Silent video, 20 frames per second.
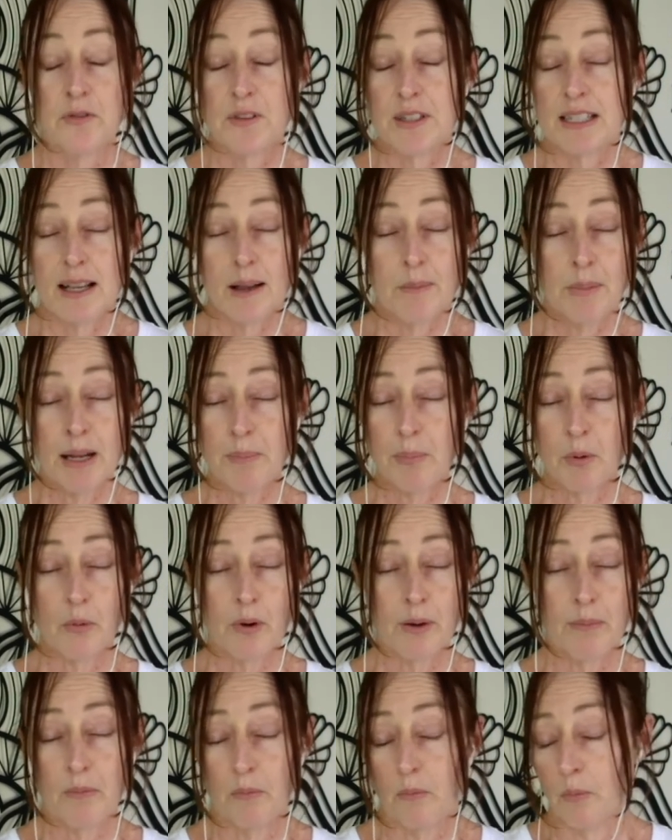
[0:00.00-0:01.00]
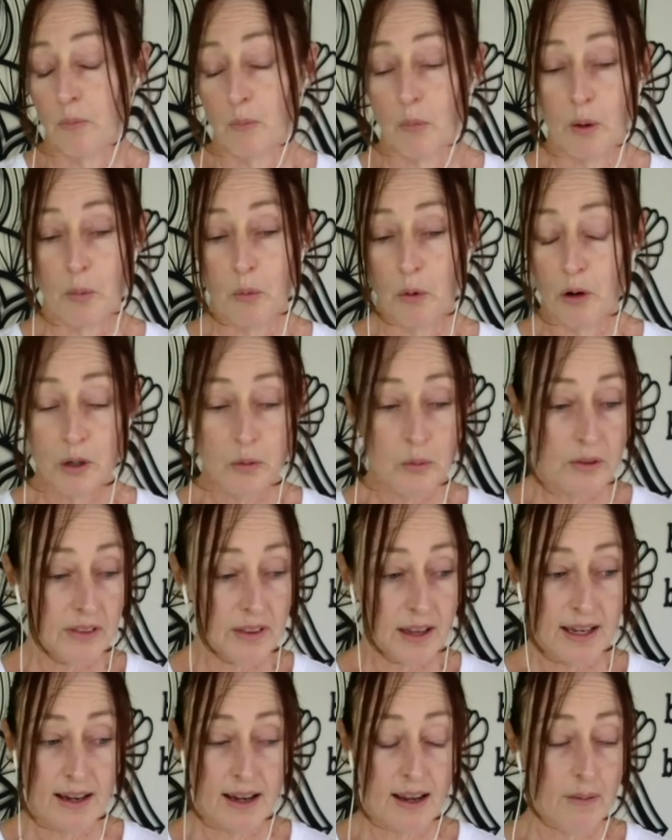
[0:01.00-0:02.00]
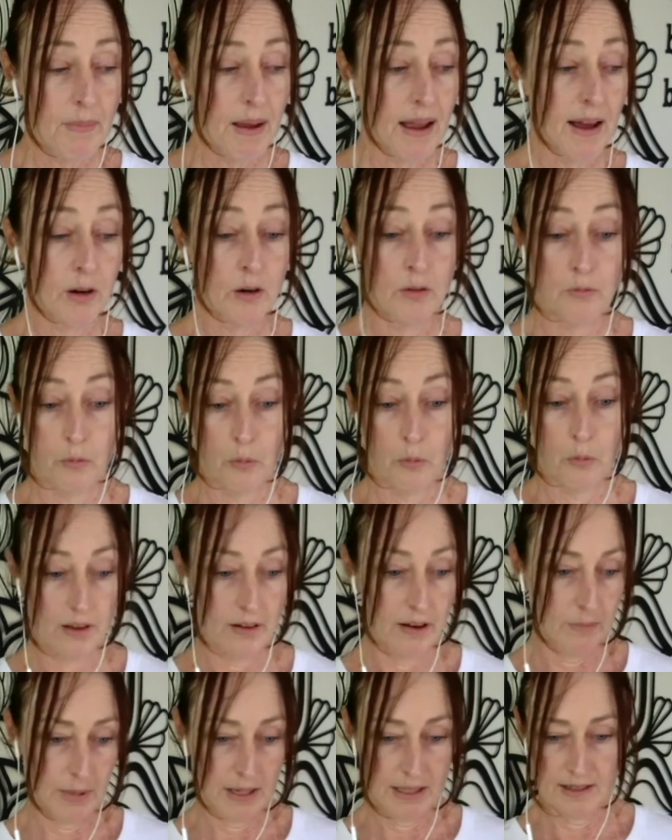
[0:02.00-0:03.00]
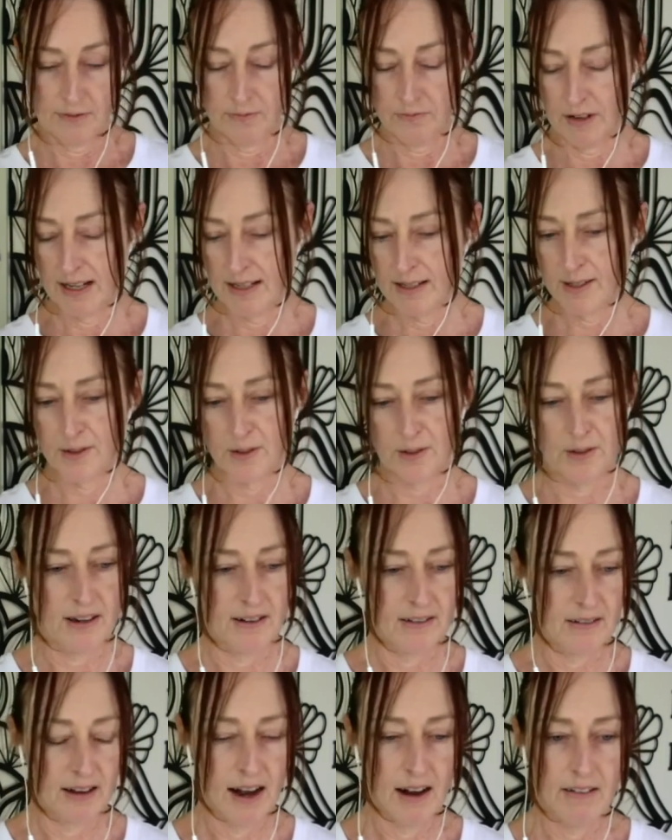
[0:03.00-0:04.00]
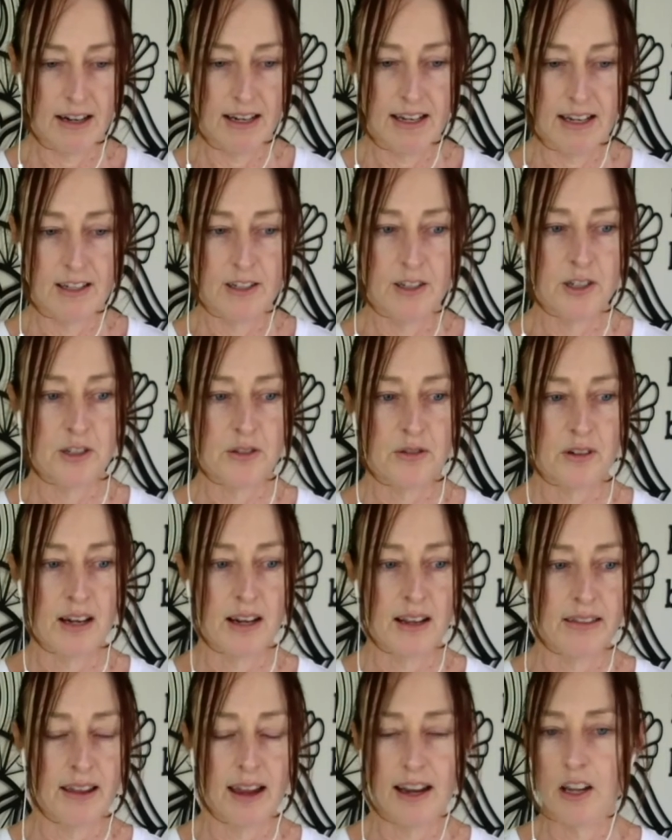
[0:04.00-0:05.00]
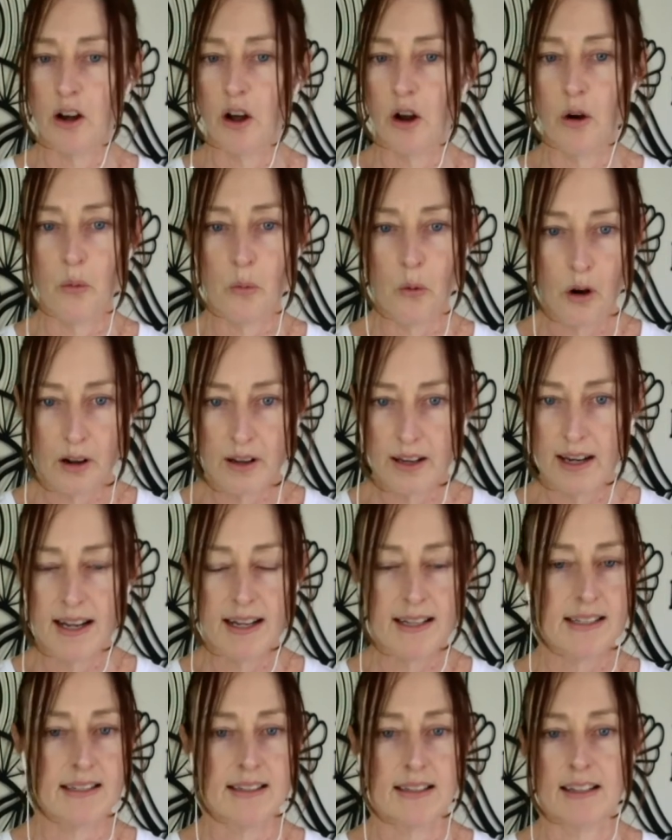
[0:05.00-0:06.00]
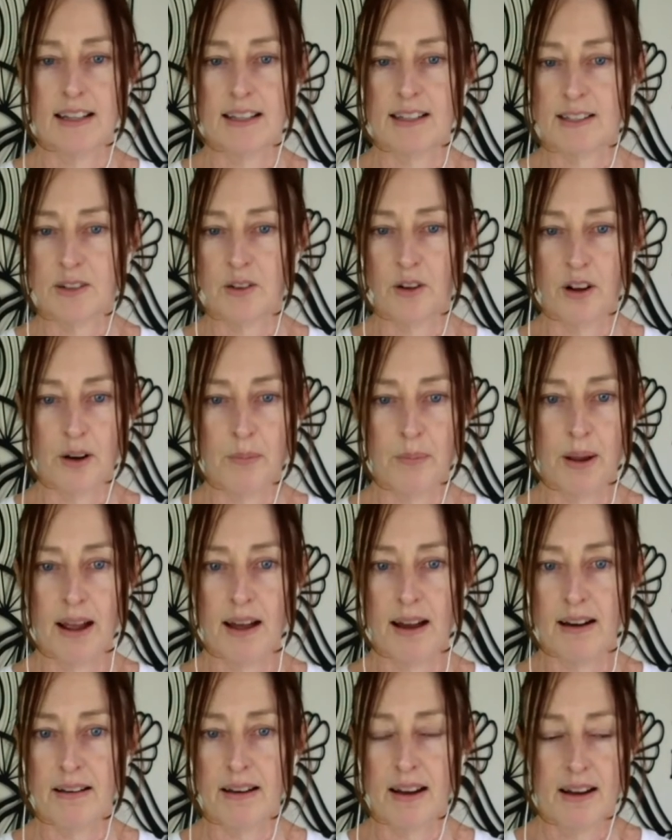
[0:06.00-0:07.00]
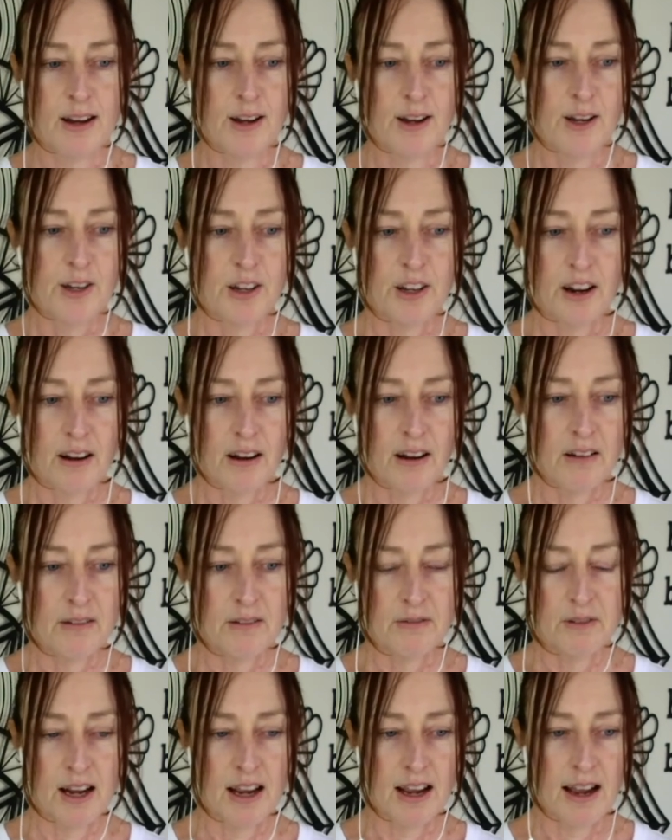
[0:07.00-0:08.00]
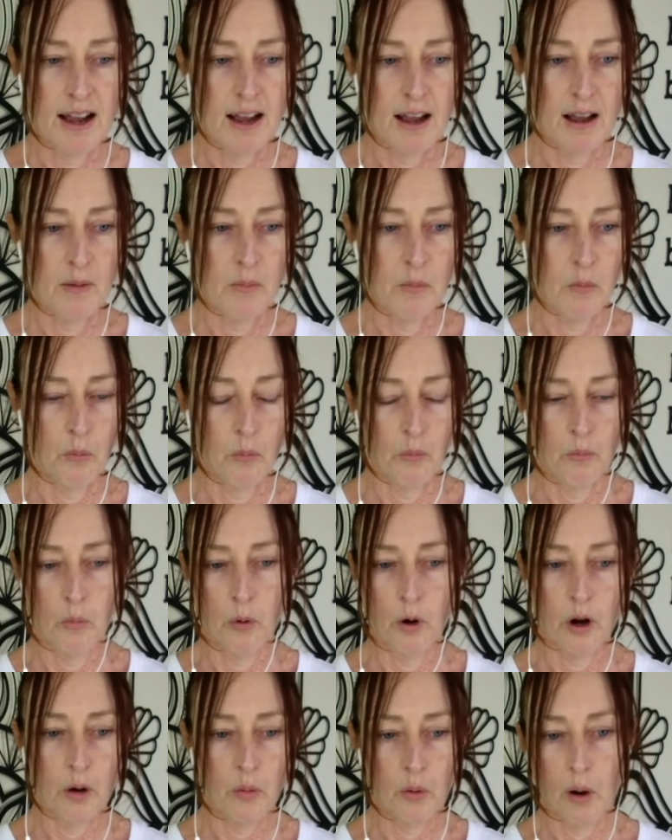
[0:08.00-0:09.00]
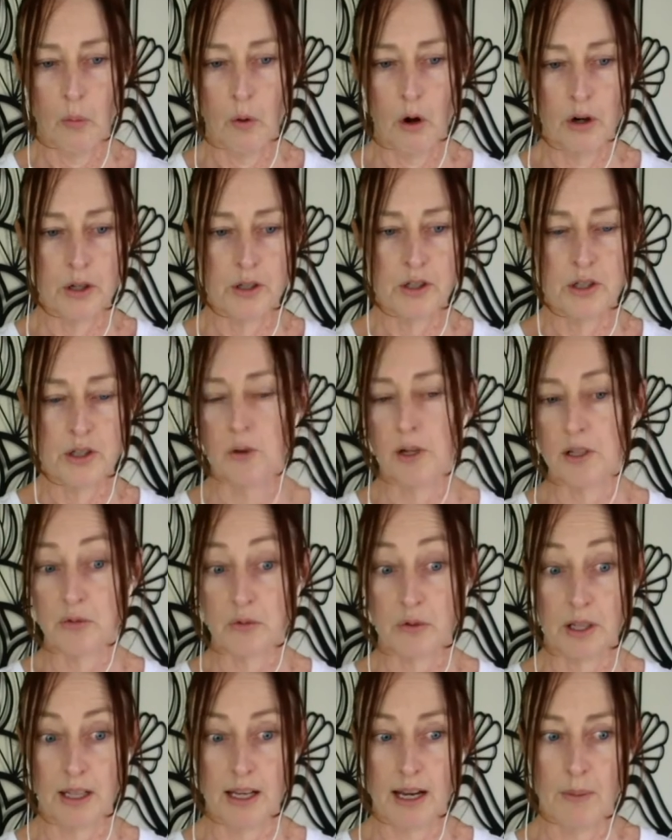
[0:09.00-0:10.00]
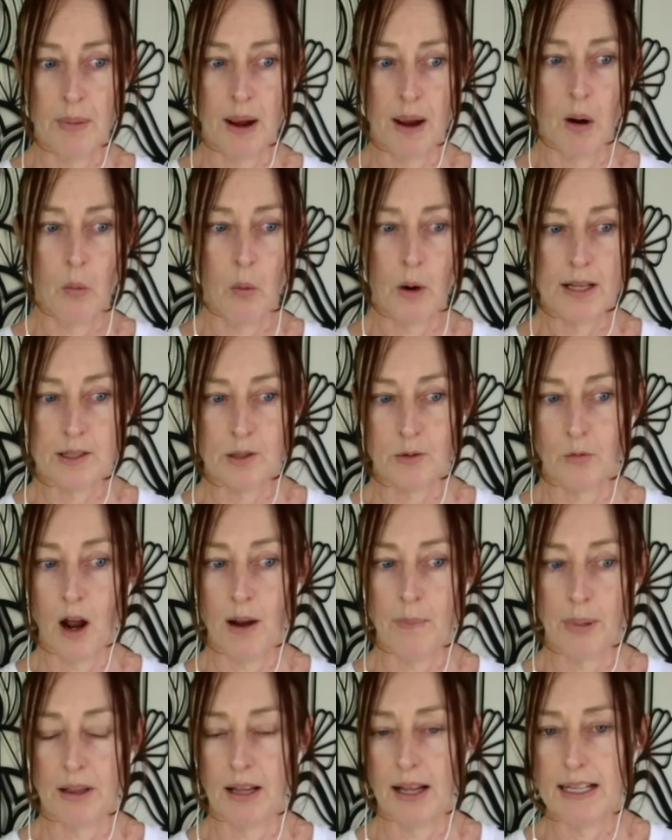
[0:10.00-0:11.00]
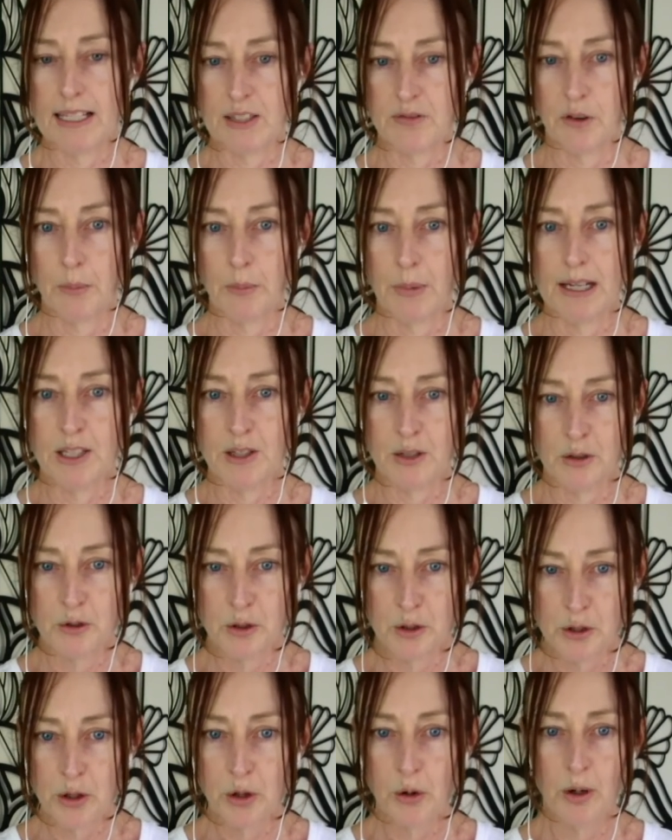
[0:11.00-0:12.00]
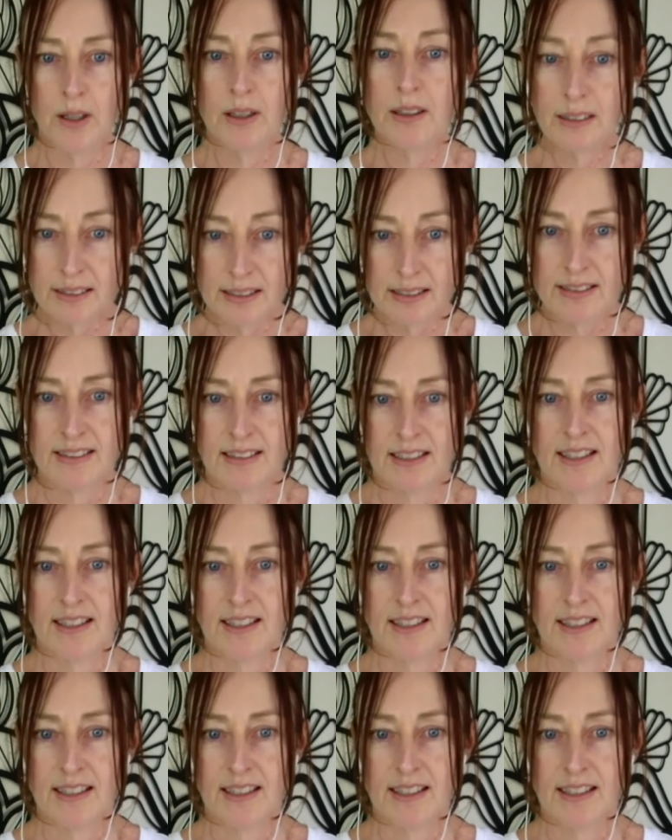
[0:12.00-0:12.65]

For some people we work with, they come out of, whether it be defense or their current industry, and they know what next. And it's not about, what do I want to do? It's really about, where's the right place for me to do it?